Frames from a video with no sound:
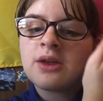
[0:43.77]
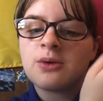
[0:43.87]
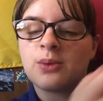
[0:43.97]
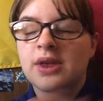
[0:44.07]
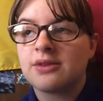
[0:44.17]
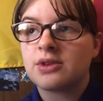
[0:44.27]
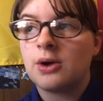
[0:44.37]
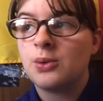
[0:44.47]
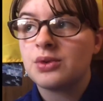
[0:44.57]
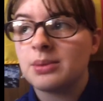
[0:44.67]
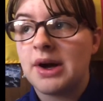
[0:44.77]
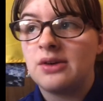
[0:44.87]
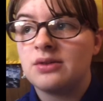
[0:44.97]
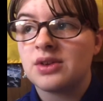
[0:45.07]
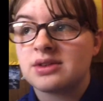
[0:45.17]
we have told about
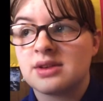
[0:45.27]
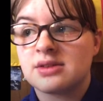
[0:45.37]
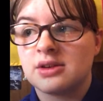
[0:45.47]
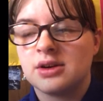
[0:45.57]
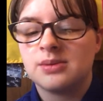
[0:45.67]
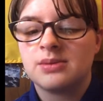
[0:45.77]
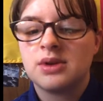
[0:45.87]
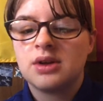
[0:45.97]
the system,